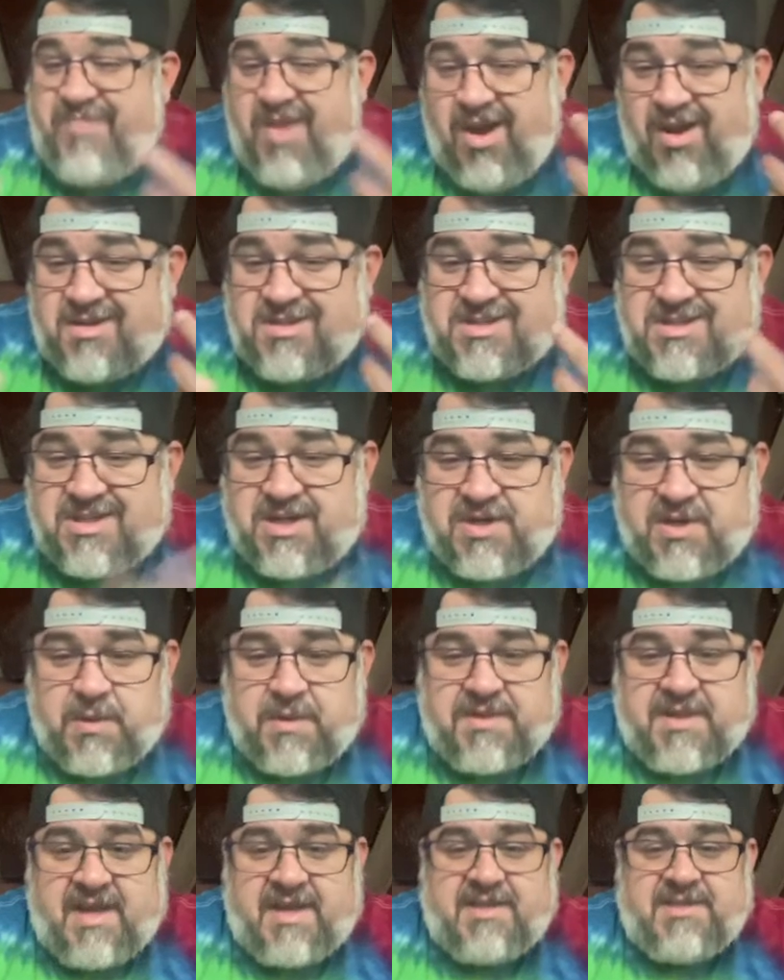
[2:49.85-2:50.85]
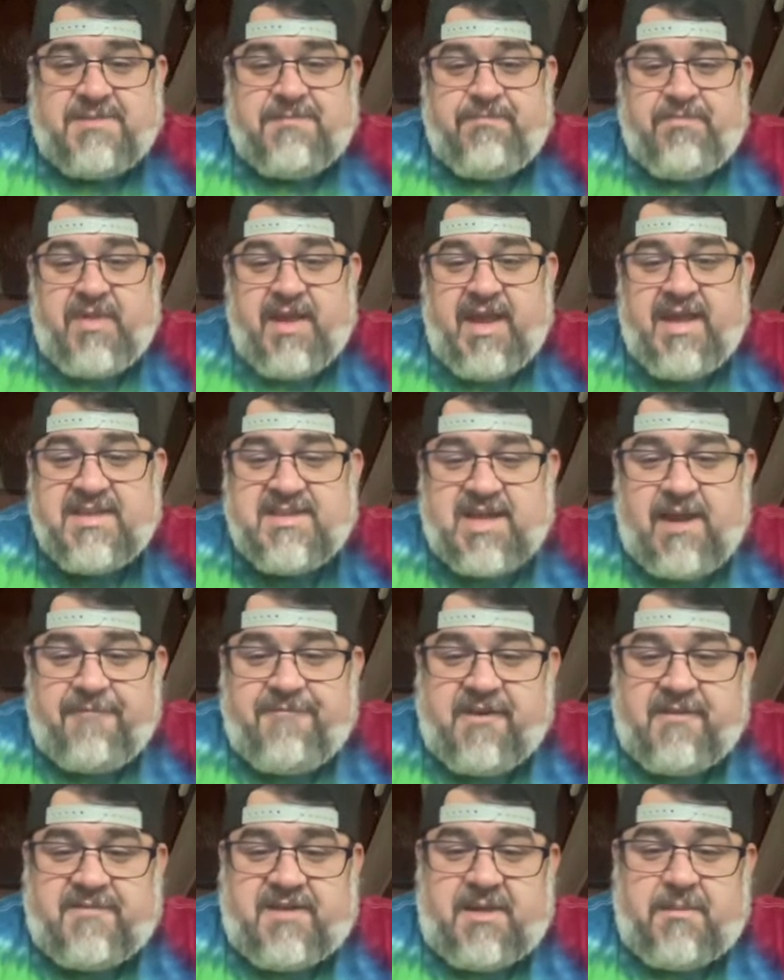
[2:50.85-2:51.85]
Honestly, don't know what that is. It's up
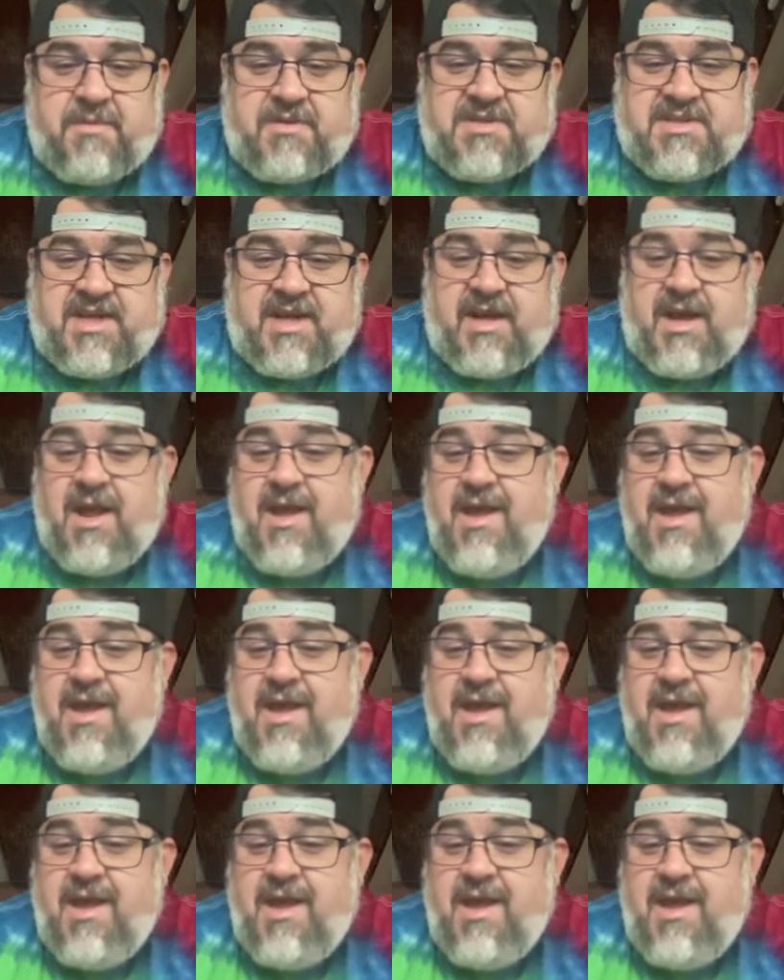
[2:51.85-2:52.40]
15%.